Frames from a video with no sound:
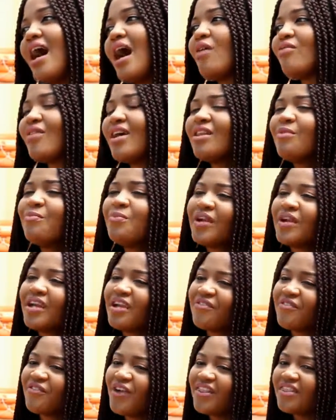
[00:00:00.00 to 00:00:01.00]
I'd rather pick
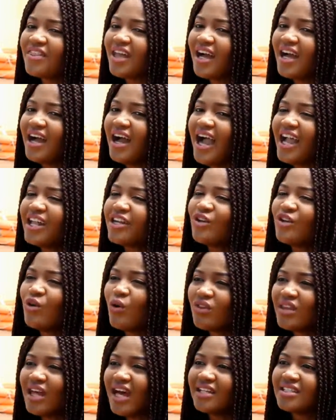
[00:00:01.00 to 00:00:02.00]
a friend that I know
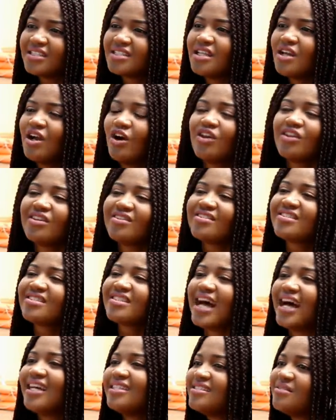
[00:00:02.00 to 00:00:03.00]
that
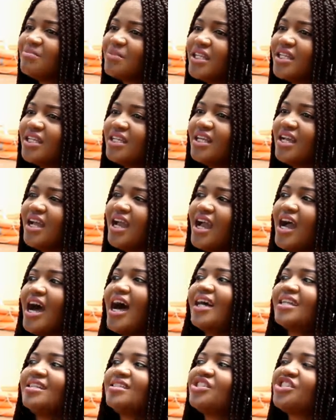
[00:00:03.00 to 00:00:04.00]
understands me
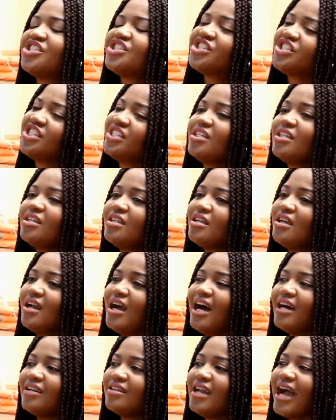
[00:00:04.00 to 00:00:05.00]
and she
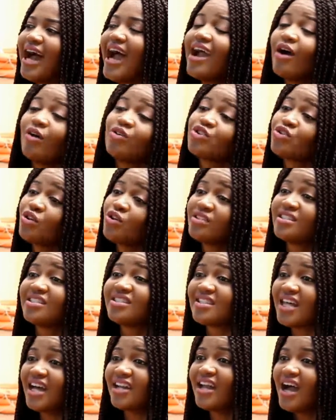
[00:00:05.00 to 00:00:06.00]
and I also
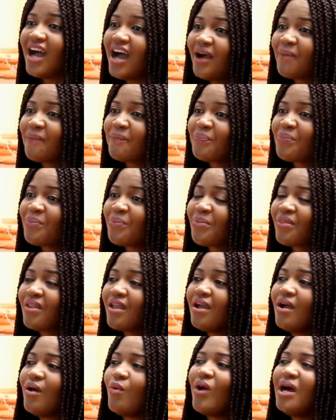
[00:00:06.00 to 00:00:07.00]
understand her.
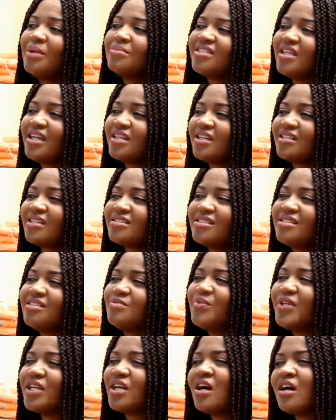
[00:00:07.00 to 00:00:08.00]
What I'm saying this is
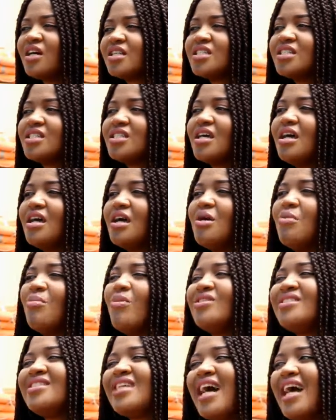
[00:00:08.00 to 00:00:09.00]
because
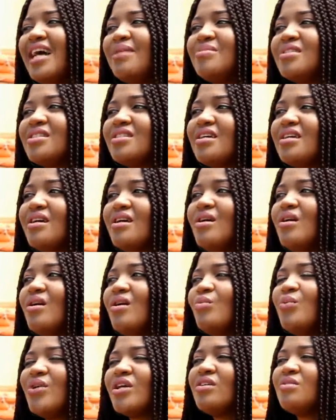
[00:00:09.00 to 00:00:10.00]
most times
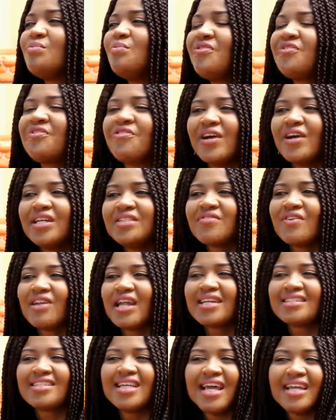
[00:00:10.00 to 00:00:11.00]
we could be friends for
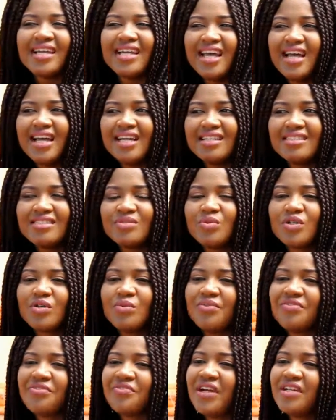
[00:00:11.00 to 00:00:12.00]
like 10 years,
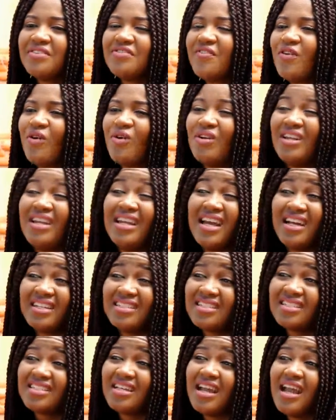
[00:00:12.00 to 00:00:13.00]
French for
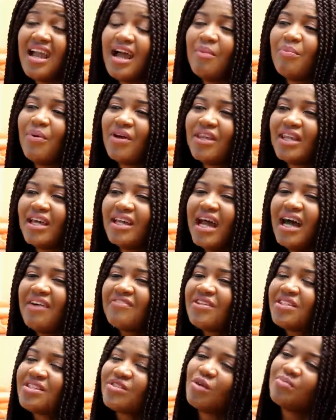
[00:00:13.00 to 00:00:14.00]
less but then
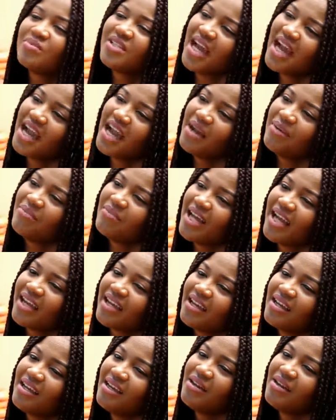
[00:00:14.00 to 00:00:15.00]
after some time like